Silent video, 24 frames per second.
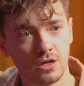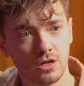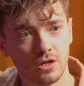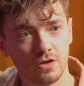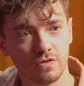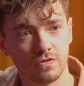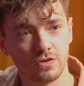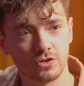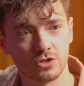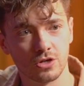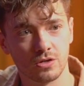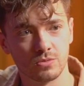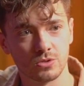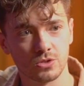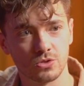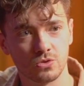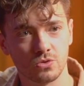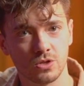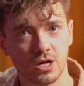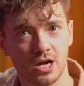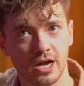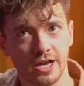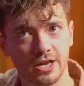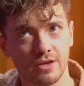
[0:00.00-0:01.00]
for drama school,
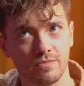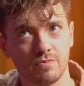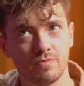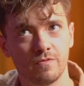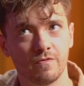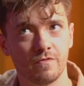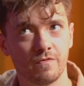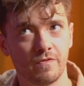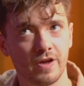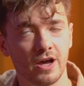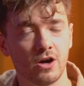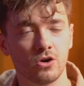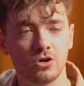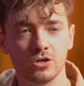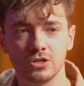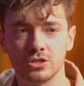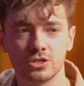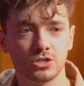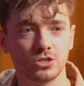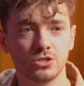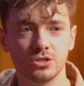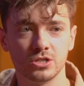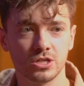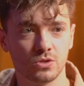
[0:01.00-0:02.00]
that I felt as
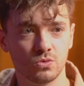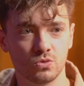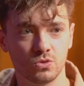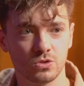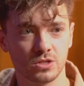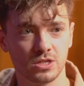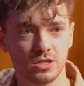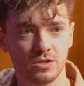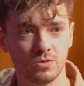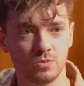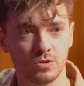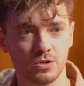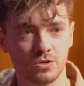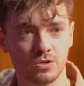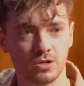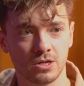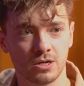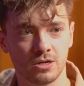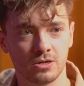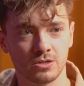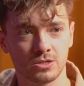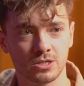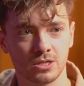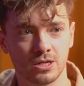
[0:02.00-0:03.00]
soon as I walked in the building,
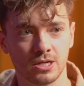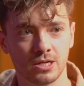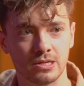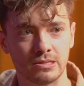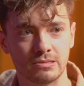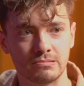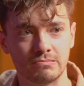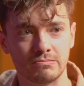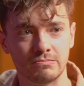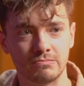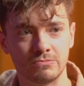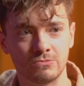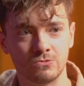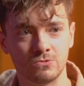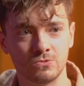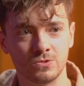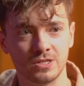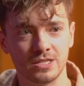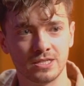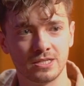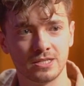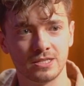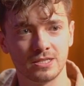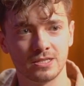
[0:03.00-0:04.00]
I was like, well,
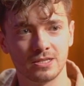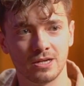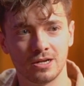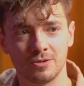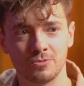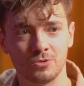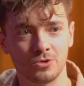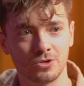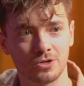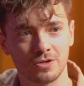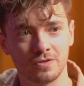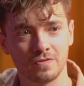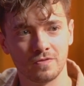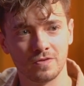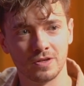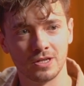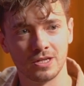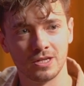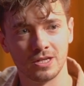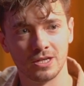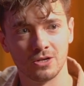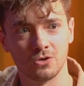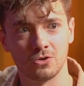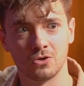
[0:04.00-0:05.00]
I'm not going to fit in
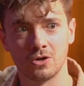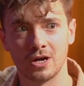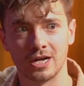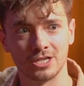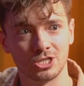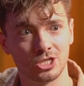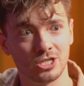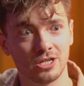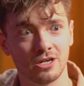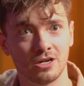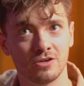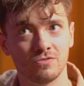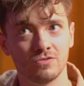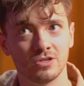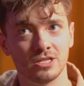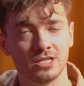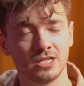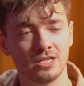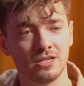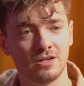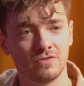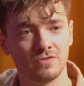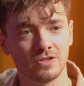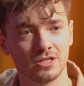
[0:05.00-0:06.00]
here, or actually I really
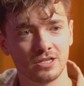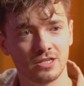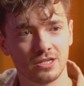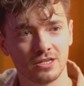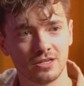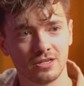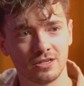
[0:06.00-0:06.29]
love it here.